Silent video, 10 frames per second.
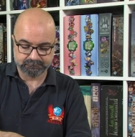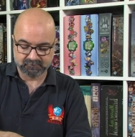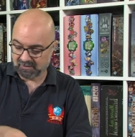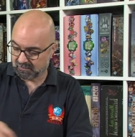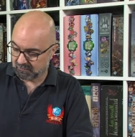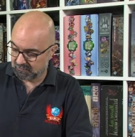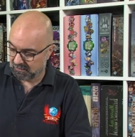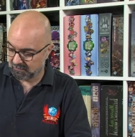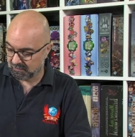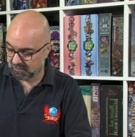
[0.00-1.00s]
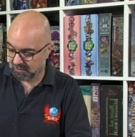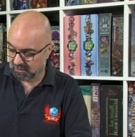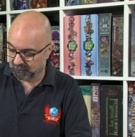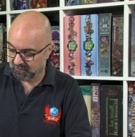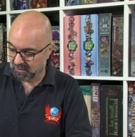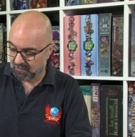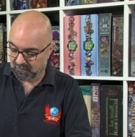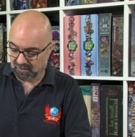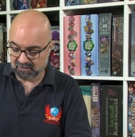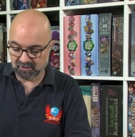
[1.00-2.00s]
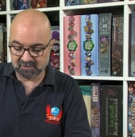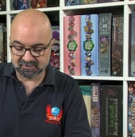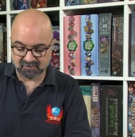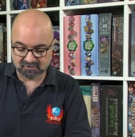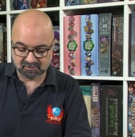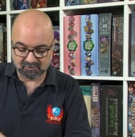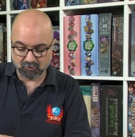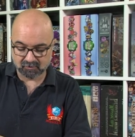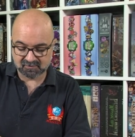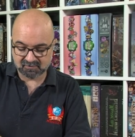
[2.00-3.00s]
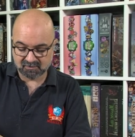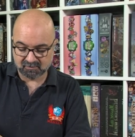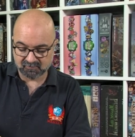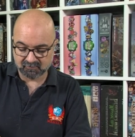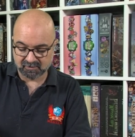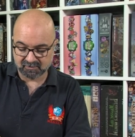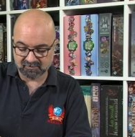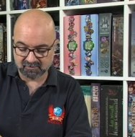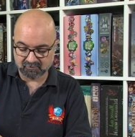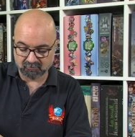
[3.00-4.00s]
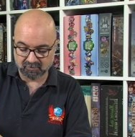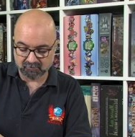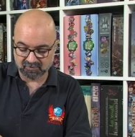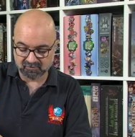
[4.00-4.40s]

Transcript: And they, they're going to come in the insert. The box comes with an insert, by the way, which is